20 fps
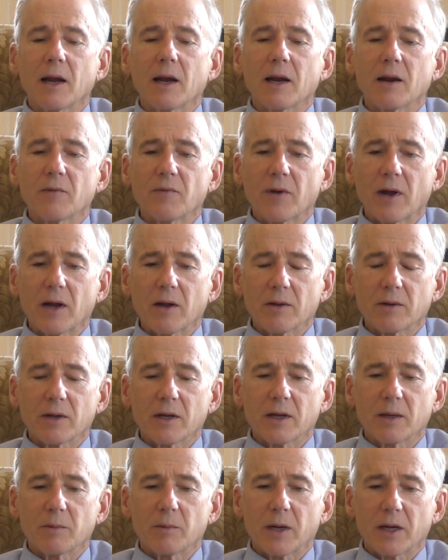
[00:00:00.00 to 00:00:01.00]
I found the
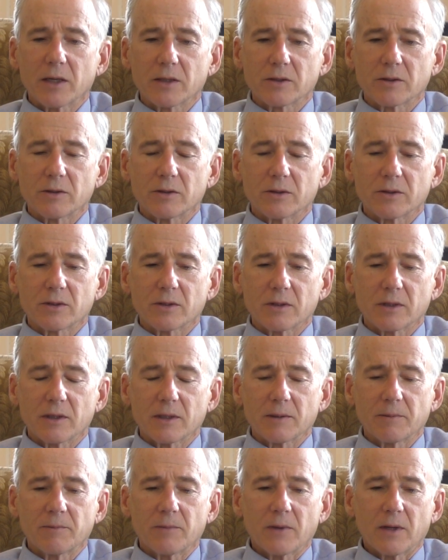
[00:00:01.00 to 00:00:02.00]
headmaster's
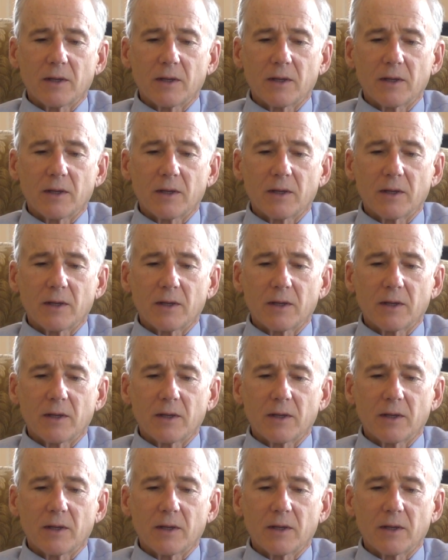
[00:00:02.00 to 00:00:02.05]
uh,